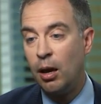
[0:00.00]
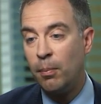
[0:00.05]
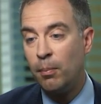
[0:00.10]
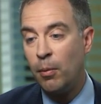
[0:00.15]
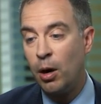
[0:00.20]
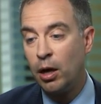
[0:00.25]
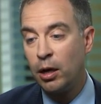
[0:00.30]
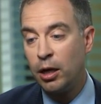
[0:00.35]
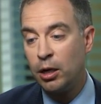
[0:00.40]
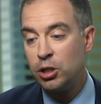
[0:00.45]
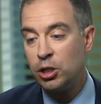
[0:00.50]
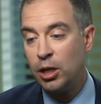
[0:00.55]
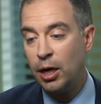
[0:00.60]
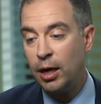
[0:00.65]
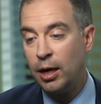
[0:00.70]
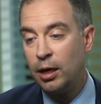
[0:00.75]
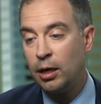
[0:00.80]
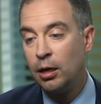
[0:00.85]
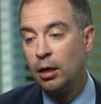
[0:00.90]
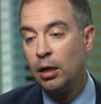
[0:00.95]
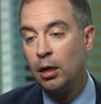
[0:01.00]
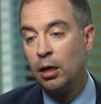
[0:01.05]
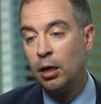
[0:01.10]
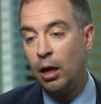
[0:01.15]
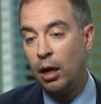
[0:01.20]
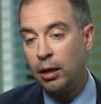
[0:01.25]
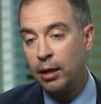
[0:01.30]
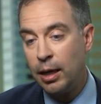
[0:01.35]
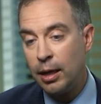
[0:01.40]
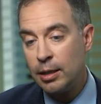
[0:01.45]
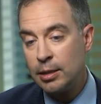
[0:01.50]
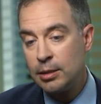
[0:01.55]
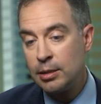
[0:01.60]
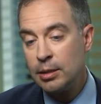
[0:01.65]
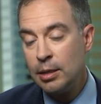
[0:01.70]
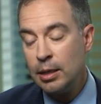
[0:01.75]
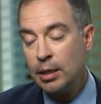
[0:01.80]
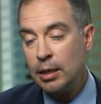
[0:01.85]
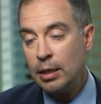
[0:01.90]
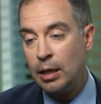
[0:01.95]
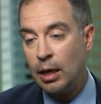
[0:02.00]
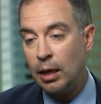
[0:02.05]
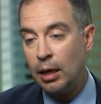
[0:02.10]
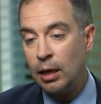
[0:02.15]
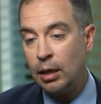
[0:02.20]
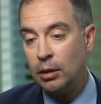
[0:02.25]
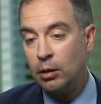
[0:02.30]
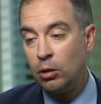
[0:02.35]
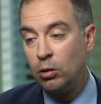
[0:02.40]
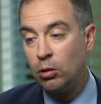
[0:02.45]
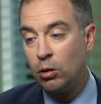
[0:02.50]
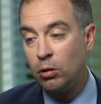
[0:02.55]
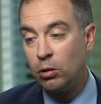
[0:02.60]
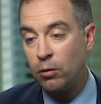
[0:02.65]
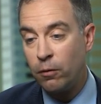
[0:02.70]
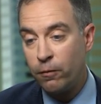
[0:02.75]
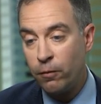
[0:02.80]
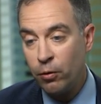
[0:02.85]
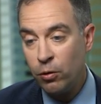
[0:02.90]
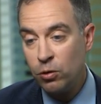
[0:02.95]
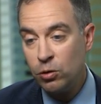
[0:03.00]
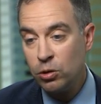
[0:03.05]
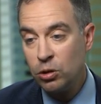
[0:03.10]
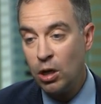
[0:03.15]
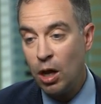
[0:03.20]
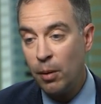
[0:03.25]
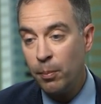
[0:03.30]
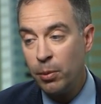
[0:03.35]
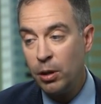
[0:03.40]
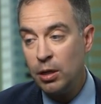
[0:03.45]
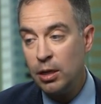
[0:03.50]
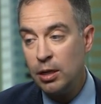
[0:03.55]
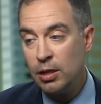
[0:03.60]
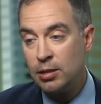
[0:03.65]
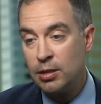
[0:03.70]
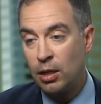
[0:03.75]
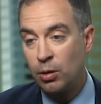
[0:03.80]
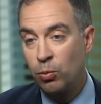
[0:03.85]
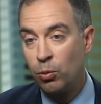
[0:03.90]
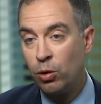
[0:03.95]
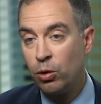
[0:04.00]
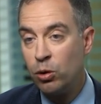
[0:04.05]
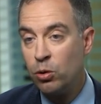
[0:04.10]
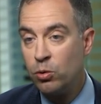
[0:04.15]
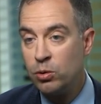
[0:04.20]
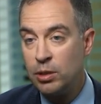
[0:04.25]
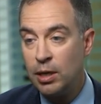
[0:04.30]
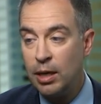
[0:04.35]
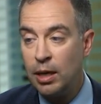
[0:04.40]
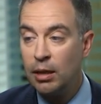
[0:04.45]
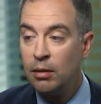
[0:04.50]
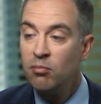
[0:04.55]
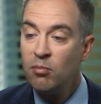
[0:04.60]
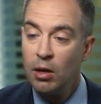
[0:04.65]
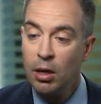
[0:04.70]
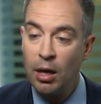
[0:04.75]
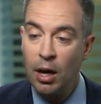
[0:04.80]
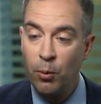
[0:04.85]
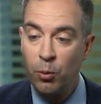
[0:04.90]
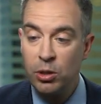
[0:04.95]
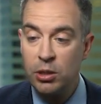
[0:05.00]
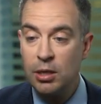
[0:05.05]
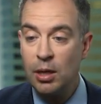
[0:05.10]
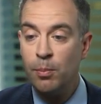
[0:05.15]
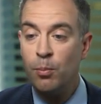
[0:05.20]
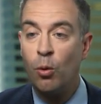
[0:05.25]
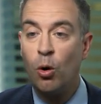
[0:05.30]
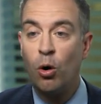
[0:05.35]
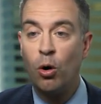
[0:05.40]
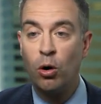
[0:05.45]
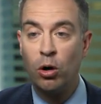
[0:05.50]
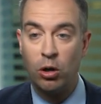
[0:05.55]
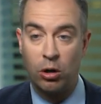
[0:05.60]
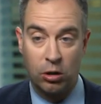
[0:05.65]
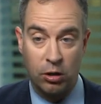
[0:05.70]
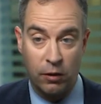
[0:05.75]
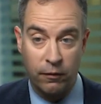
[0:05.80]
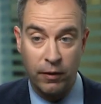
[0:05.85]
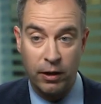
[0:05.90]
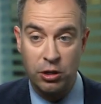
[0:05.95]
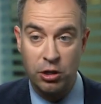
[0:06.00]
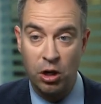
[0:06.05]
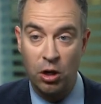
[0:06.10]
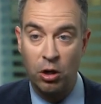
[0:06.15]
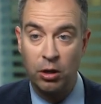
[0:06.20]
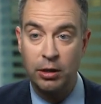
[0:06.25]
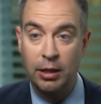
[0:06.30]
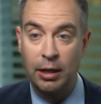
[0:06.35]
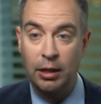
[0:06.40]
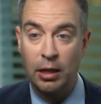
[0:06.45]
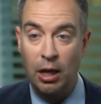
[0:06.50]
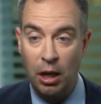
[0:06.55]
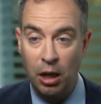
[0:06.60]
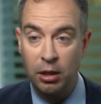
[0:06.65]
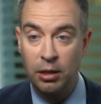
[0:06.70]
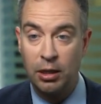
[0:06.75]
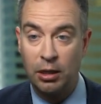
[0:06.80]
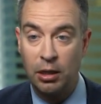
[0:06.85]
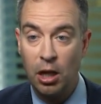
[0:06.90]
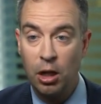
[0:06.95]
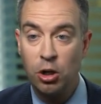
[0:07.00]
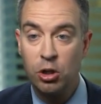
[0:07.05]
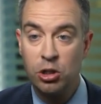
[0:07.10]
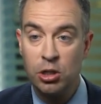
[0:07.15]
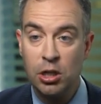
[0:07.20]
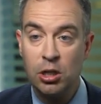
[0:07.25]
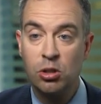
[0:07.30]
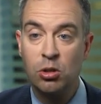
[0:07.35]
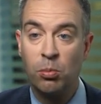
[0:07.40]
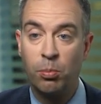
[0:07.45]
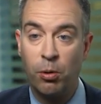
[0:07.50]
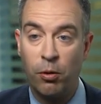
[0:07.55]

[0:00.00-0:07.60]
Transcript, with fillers: market share against the first companies that were using, I would say, more conventional technologies to